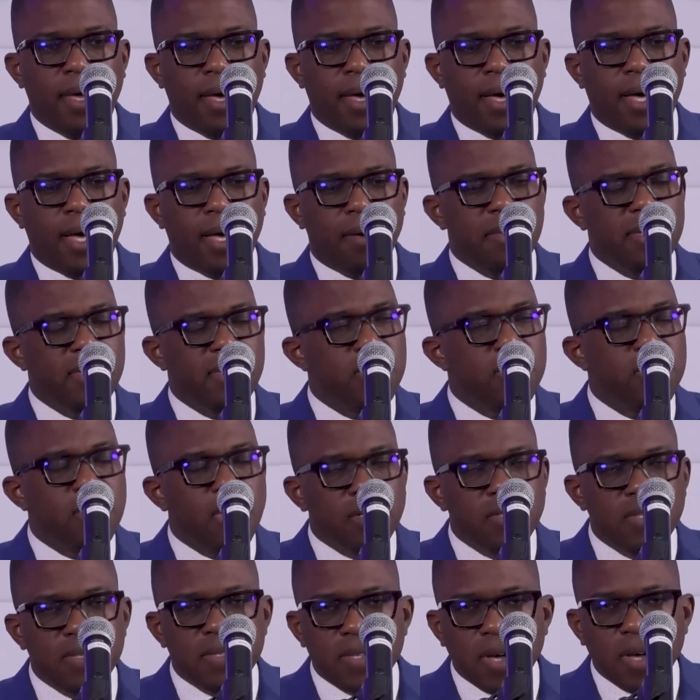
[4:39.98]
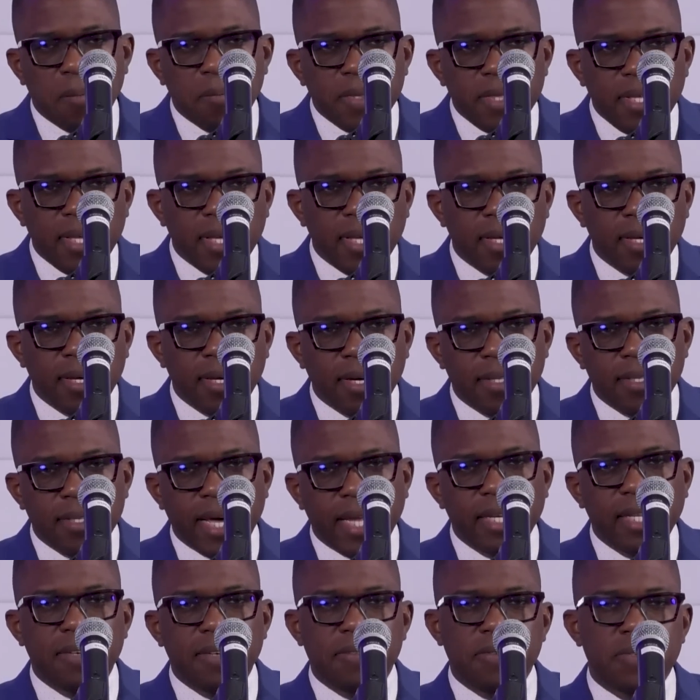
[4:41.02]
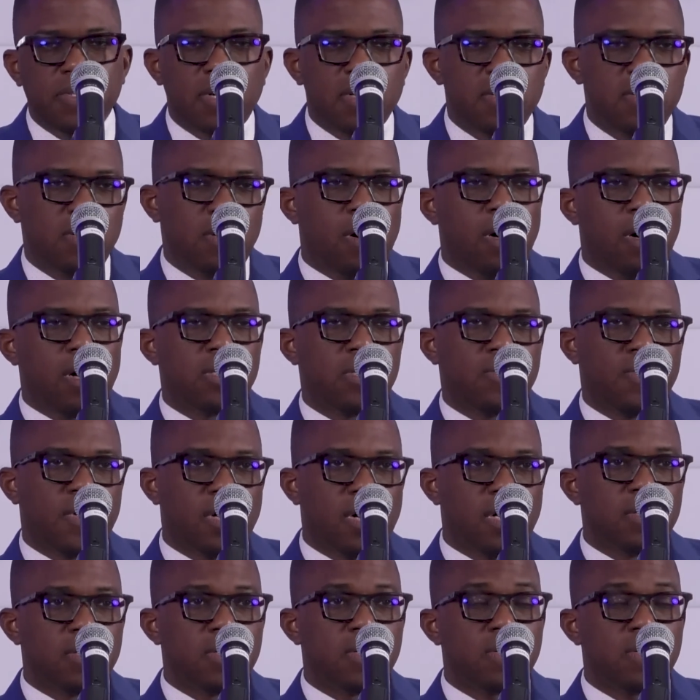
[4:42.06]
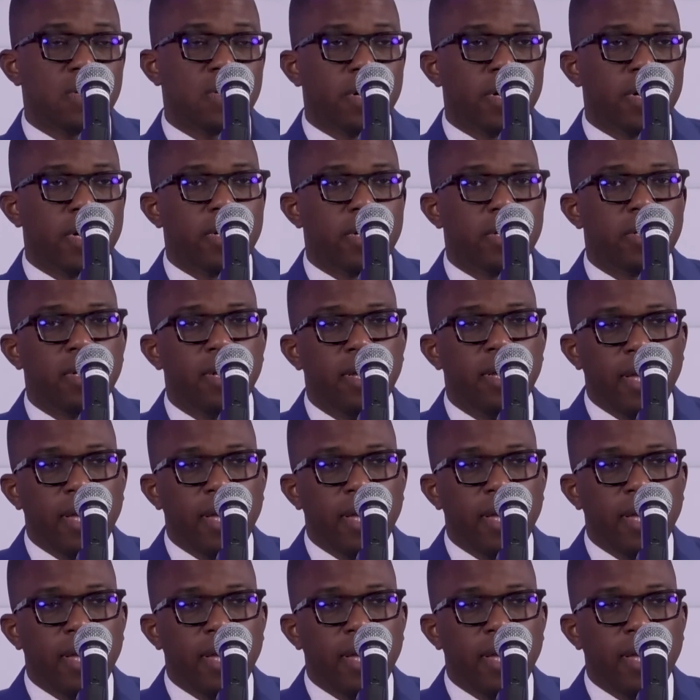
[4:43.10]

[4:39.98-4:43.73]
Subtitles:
is not something that gives us cause for concern.